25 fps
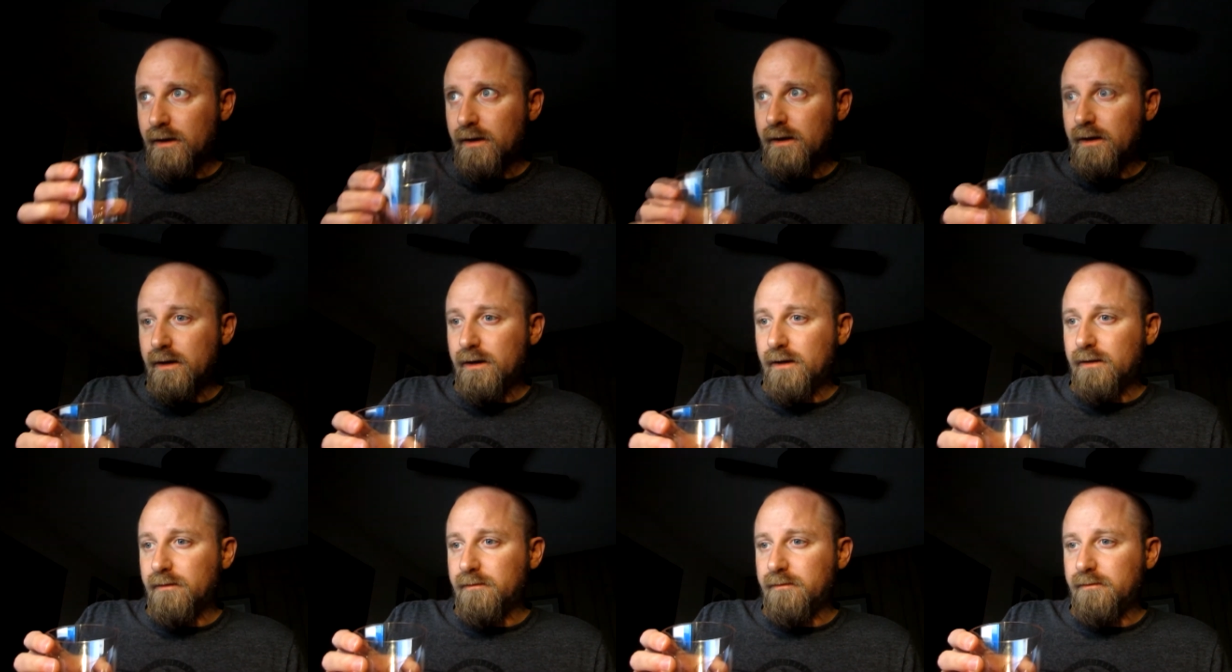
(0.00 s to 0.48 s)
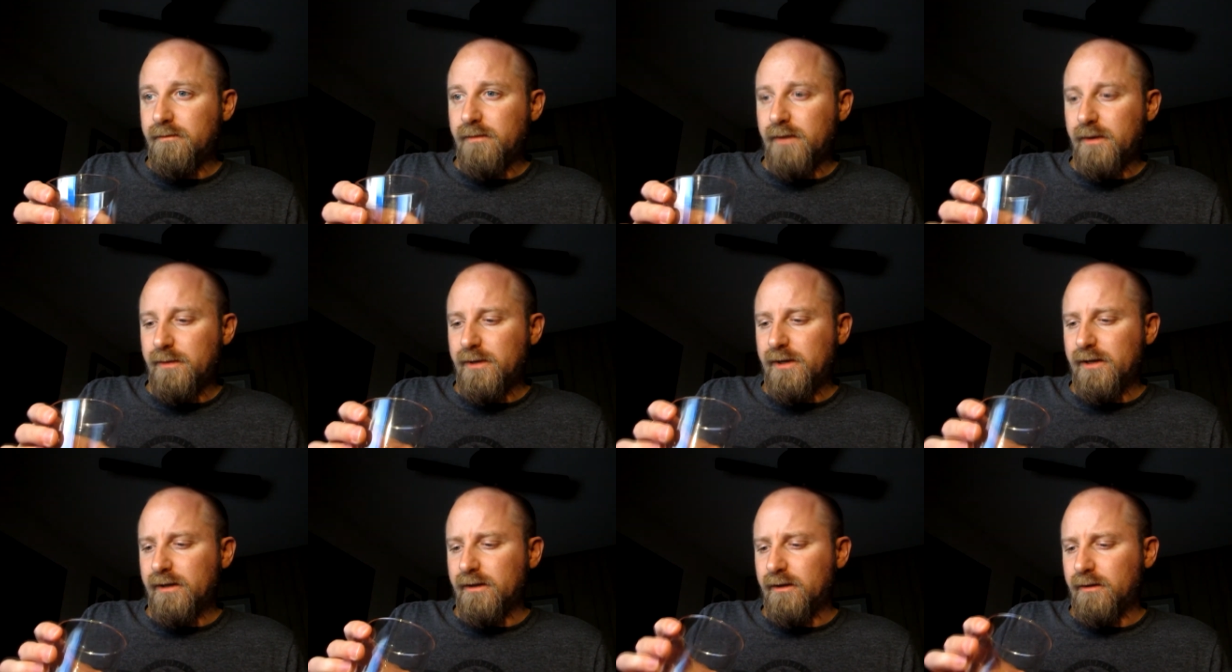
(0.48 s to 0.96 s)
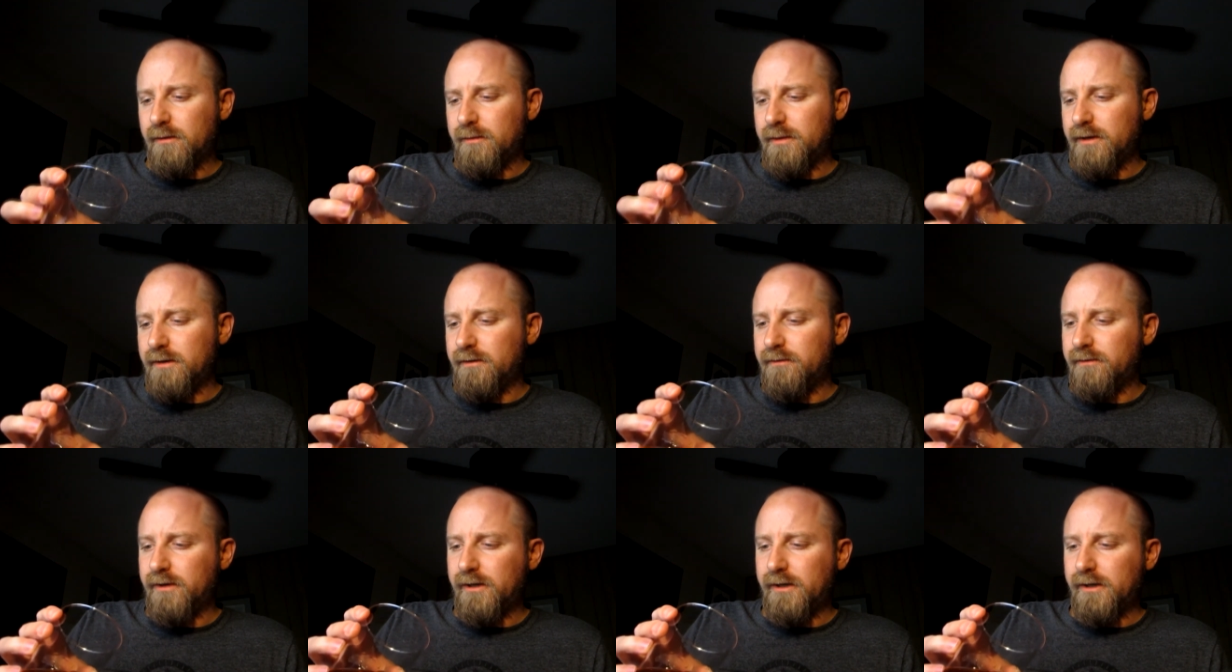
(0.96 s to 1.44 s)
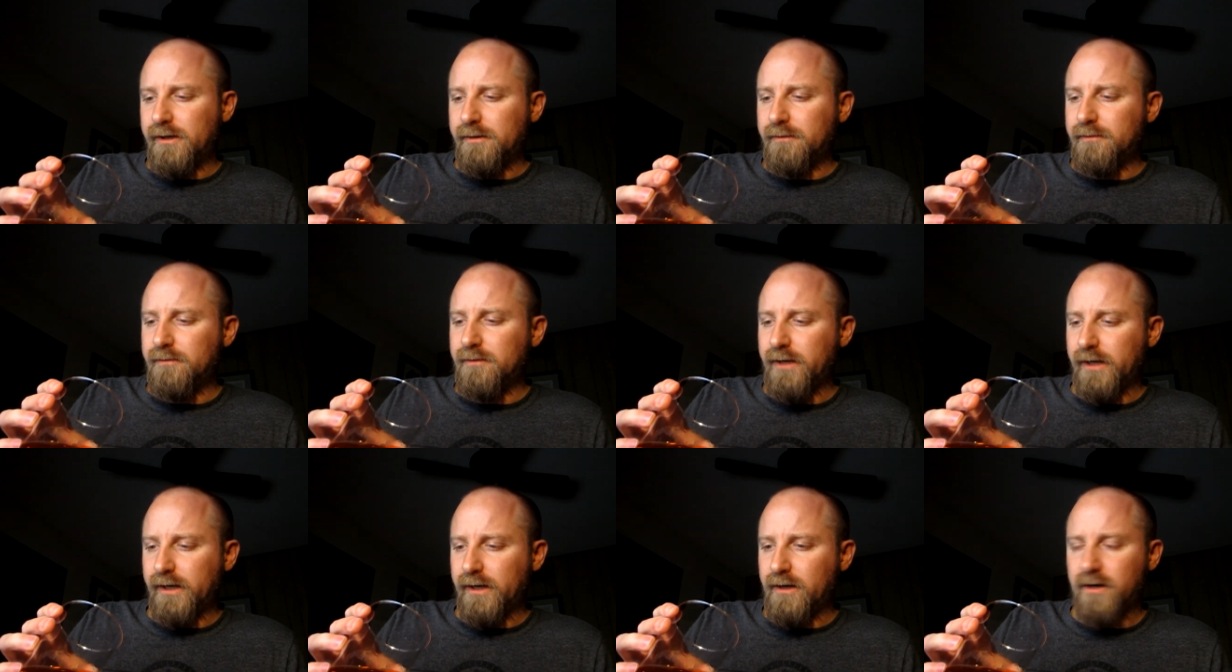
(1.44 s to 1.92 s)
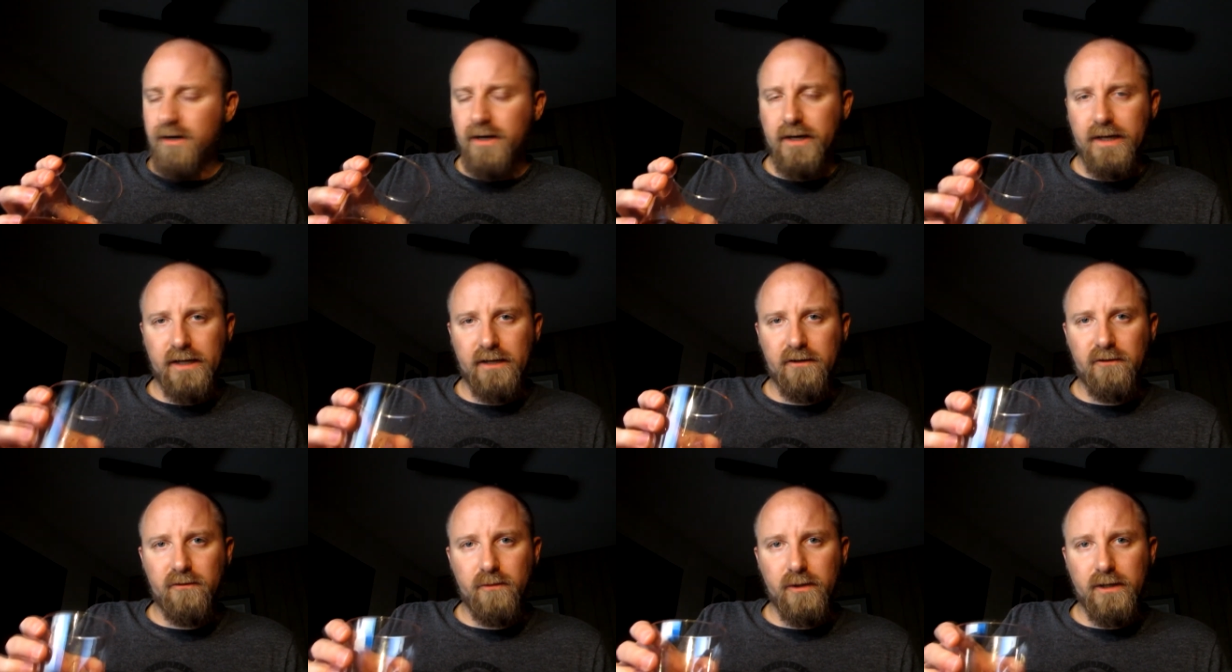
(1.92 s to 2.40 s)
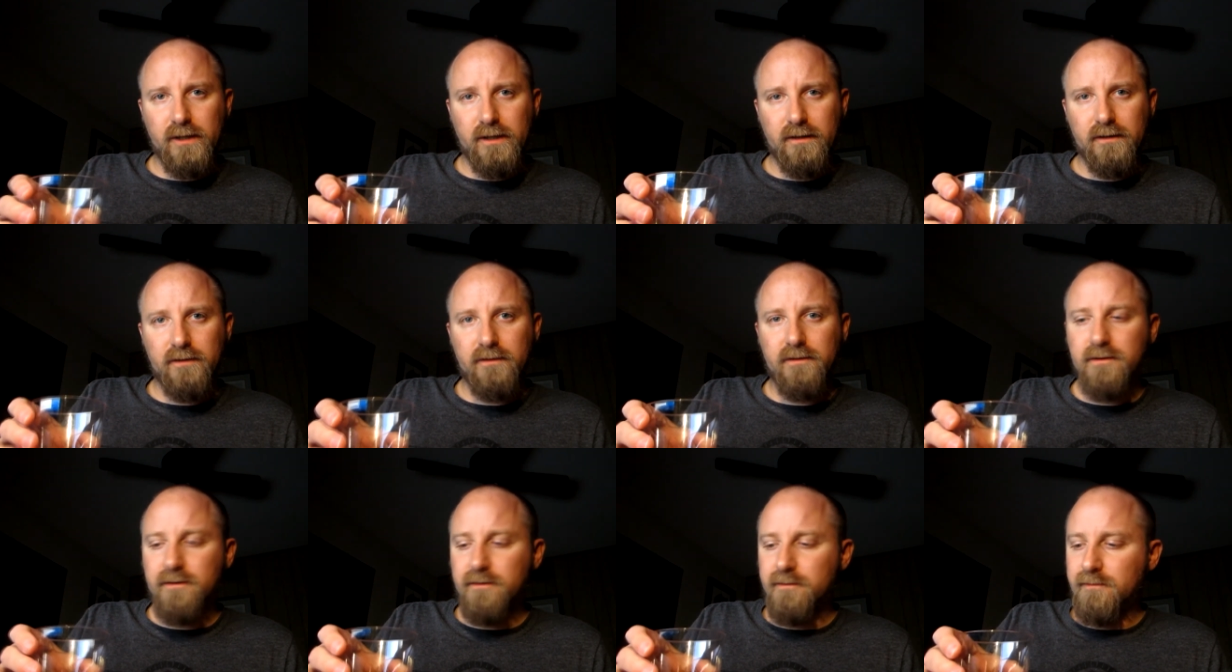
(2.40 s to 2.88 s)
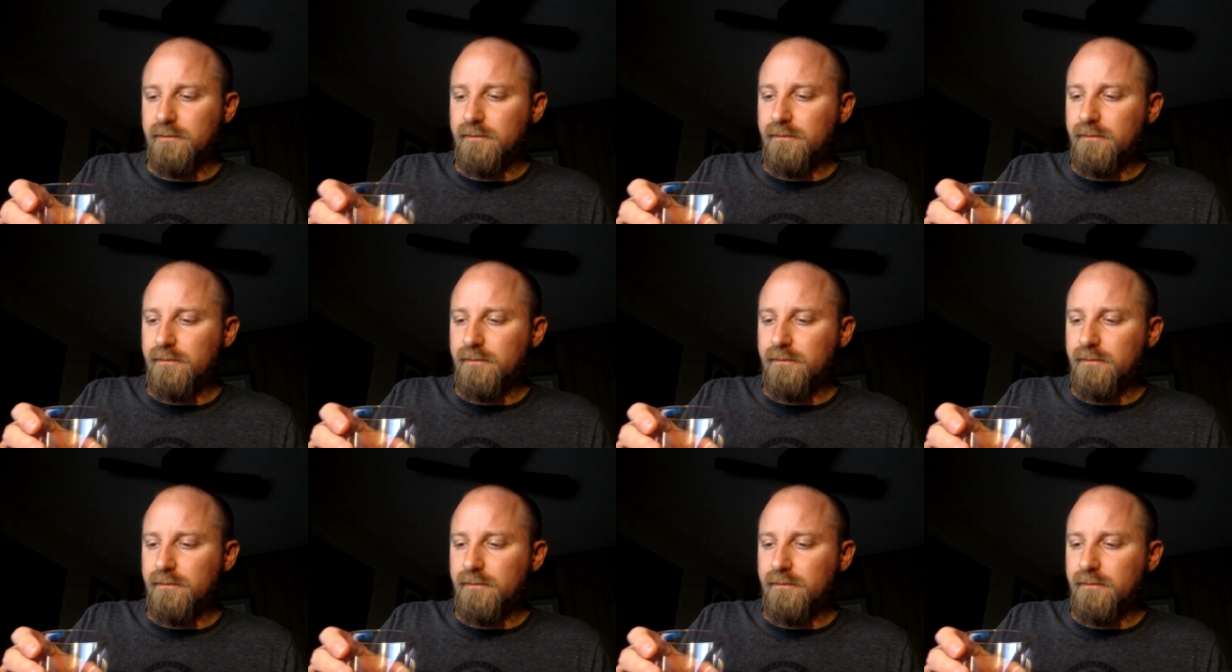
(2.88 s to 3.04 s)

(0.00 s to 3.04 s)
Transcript: Um, maybe a little bit of a, like a honey sweetness.